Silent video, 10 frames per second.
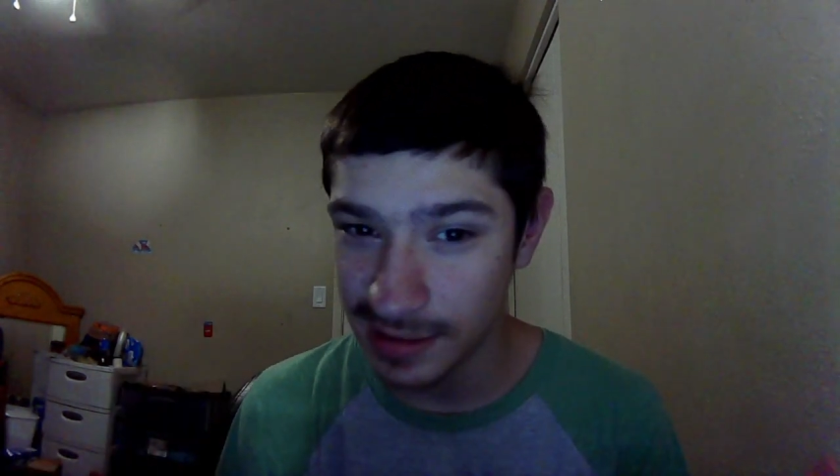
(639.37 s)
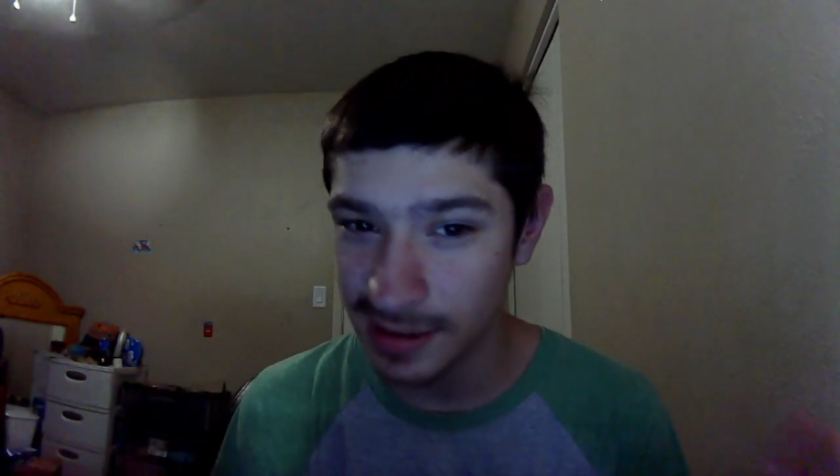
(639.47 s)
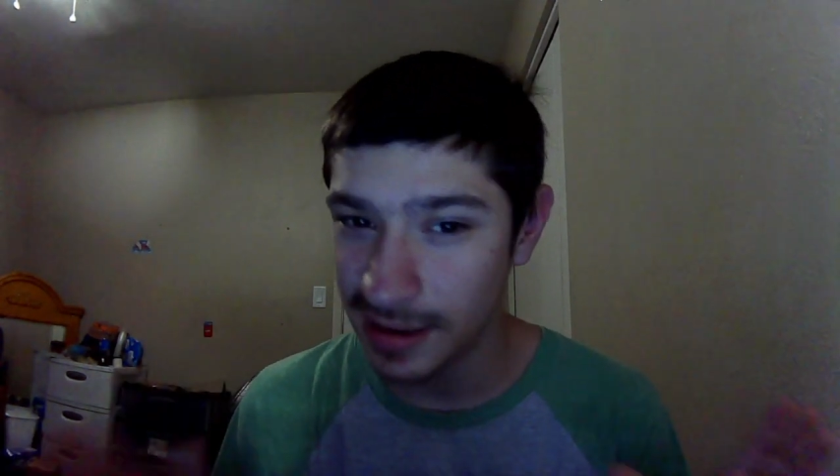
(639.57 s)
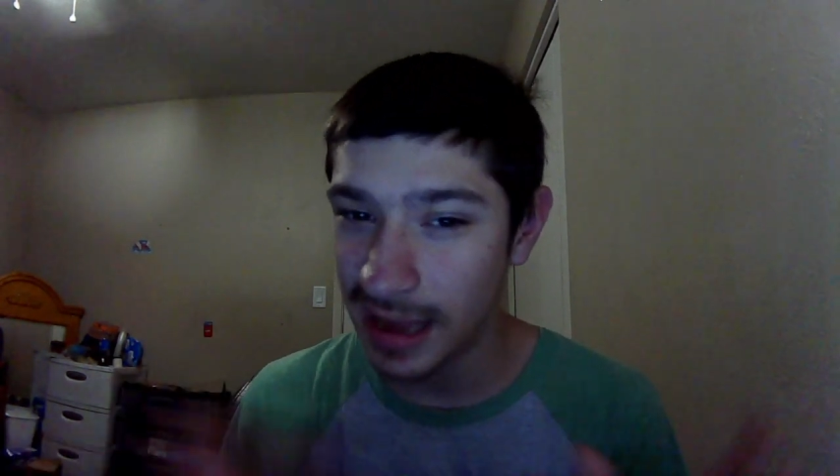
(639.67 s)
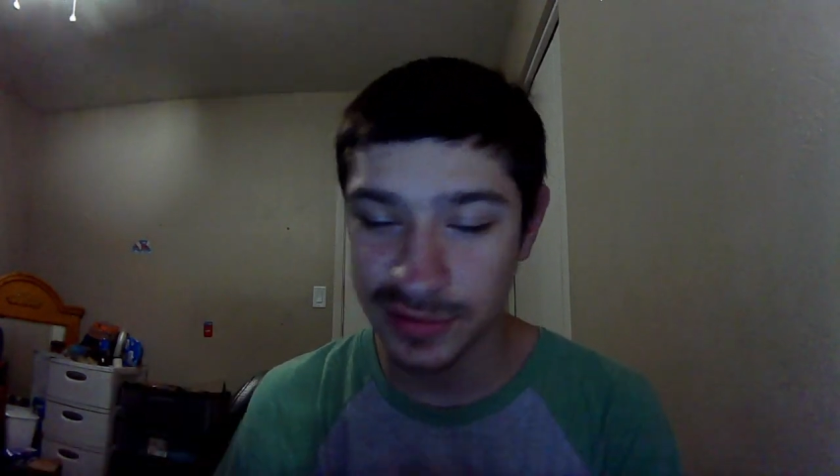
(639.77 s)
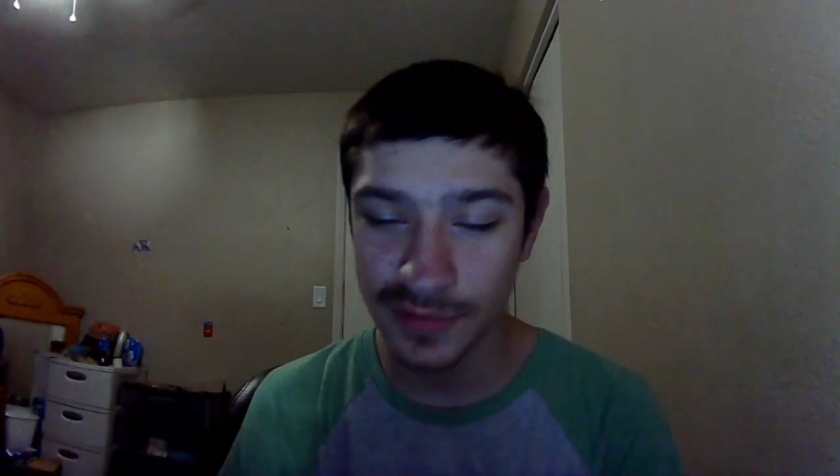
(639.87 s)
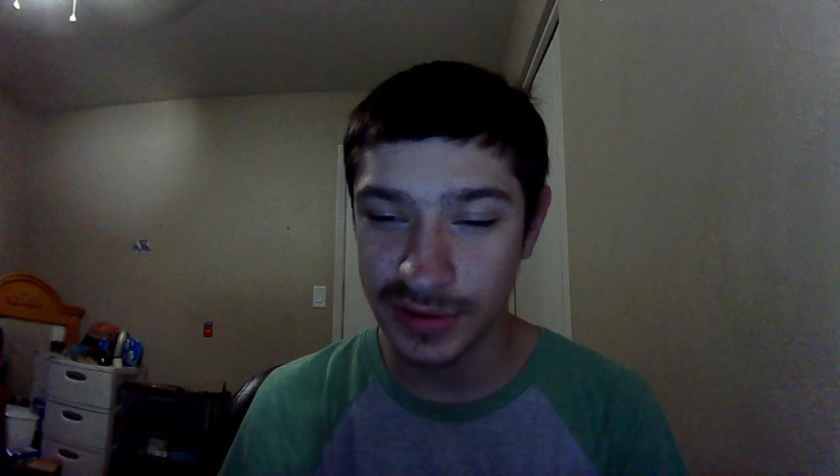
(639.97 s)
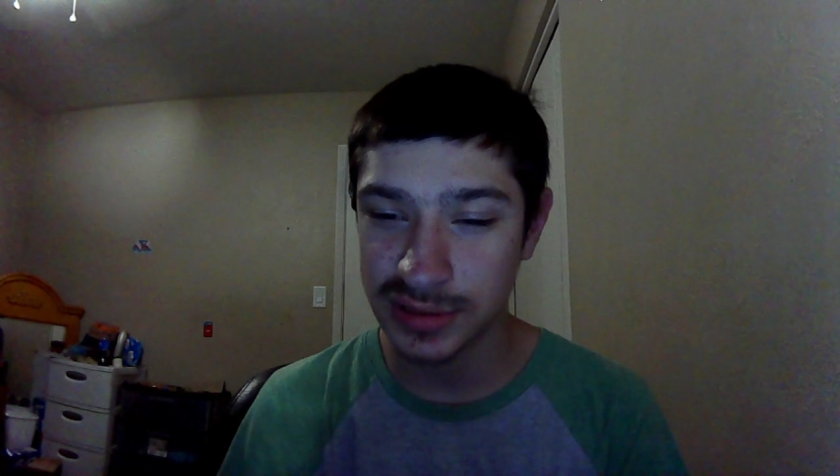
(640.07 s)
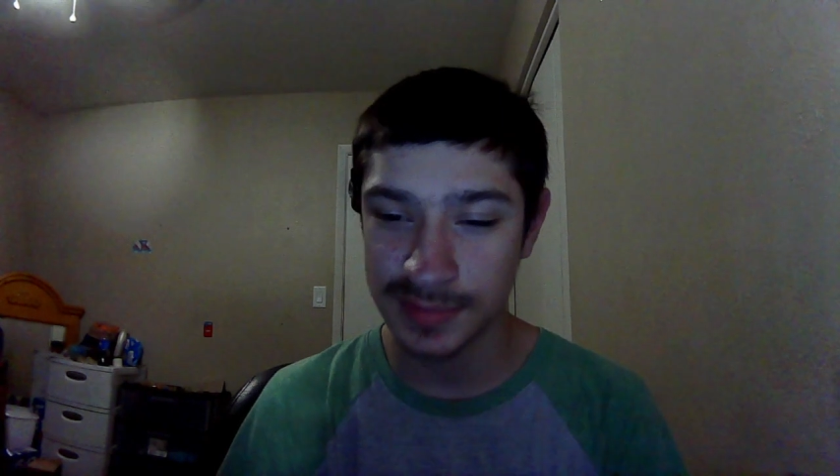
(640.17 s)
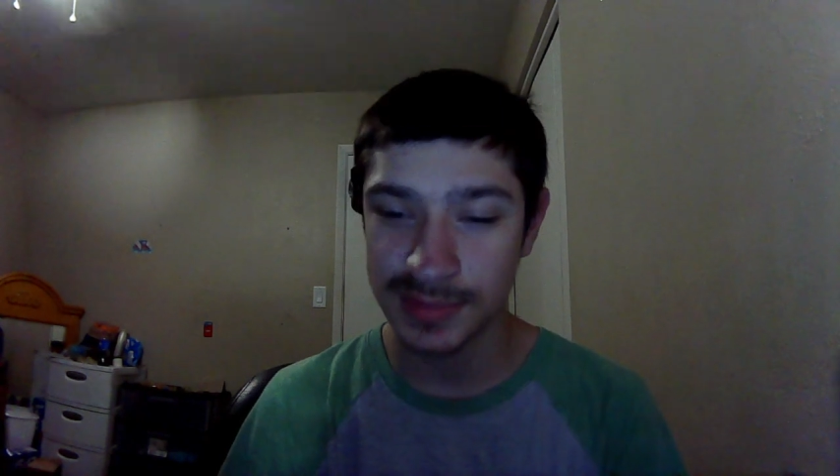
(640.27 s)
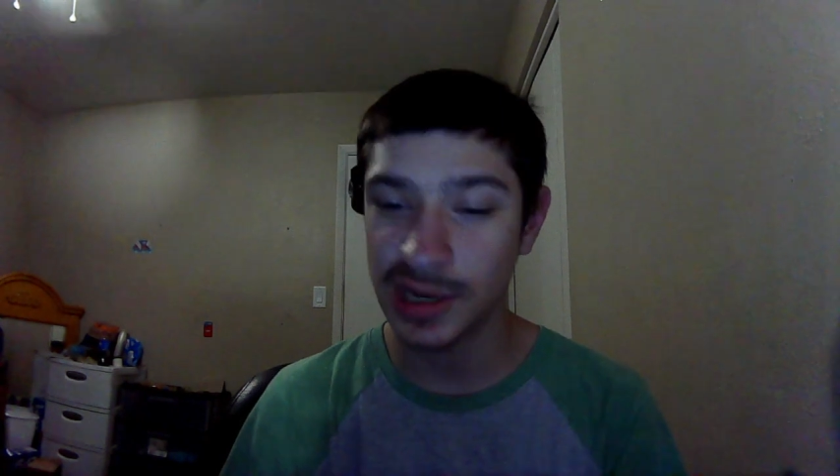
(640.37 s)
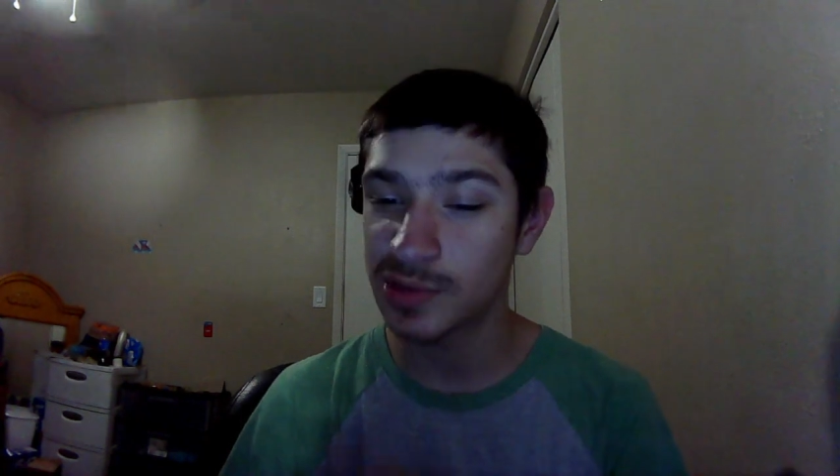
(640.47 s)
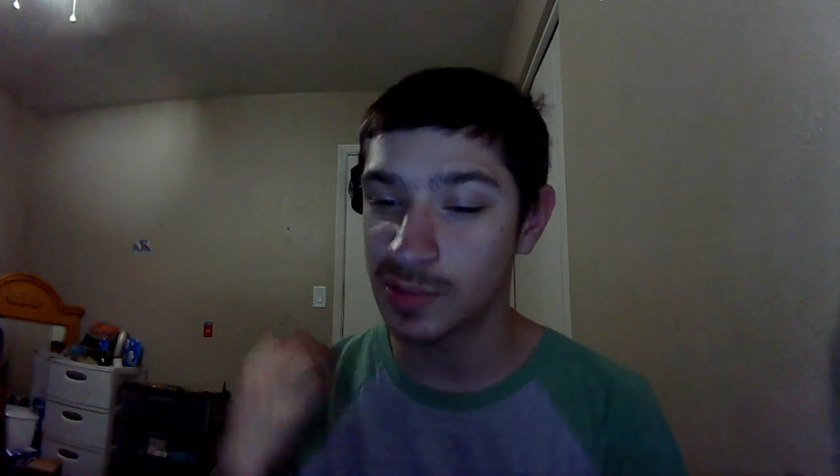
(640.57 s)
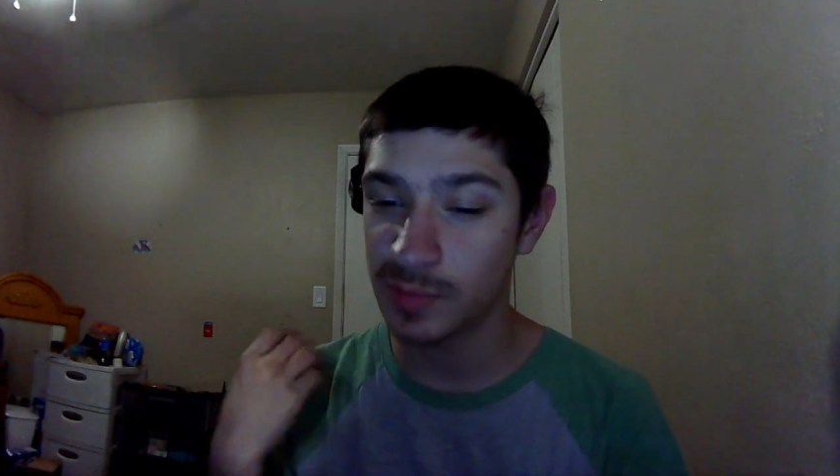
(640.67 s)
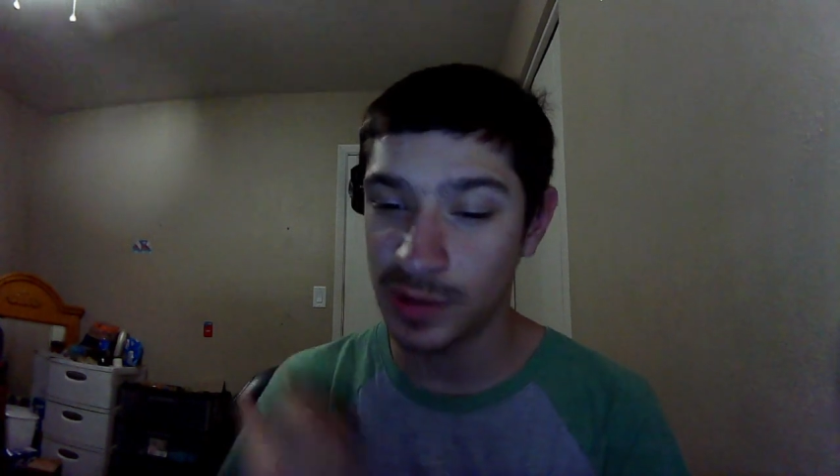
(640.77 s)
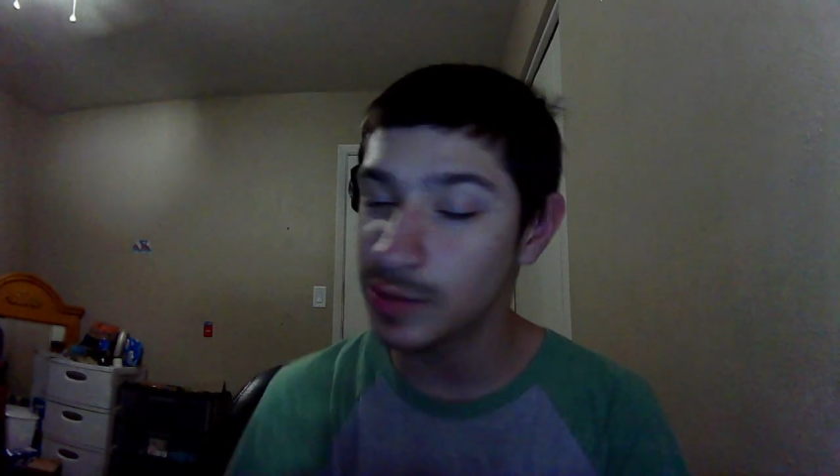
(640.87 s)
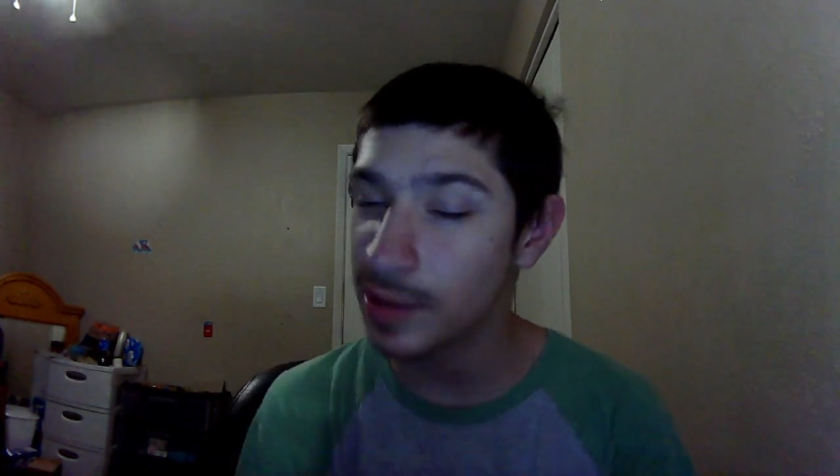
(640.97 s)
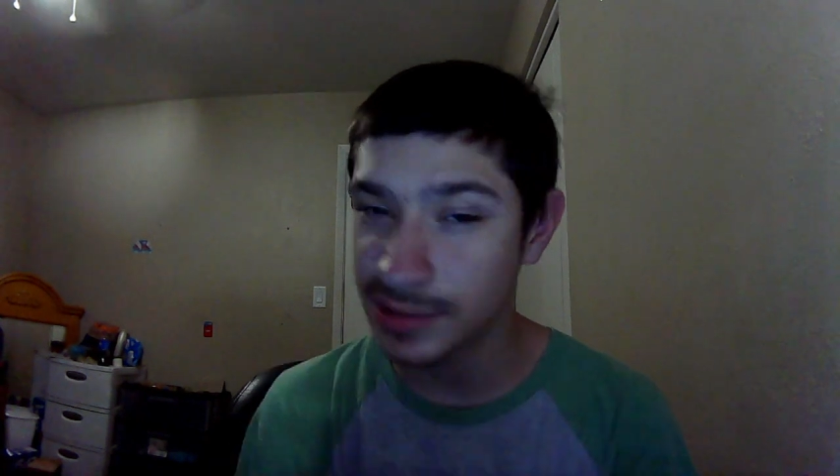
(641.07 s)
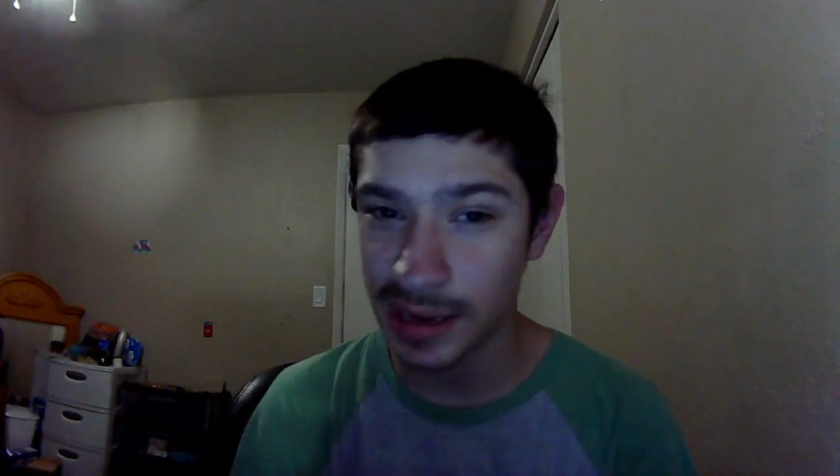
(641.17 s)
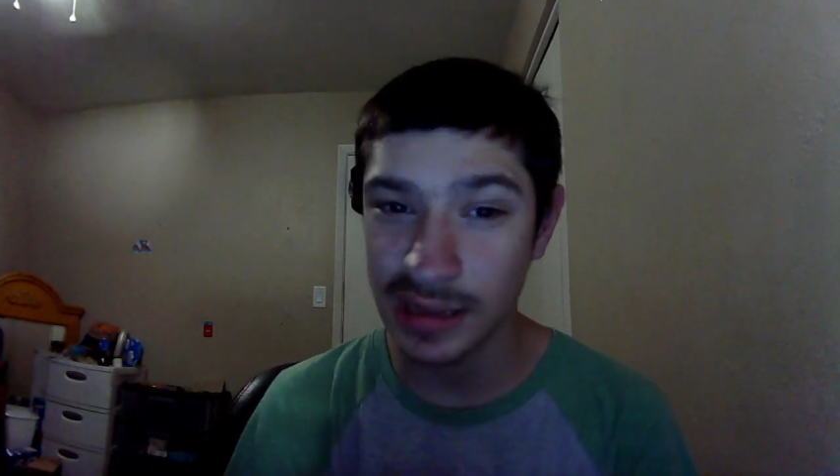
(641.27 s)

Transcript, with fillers: The actual videos themselves were really well done.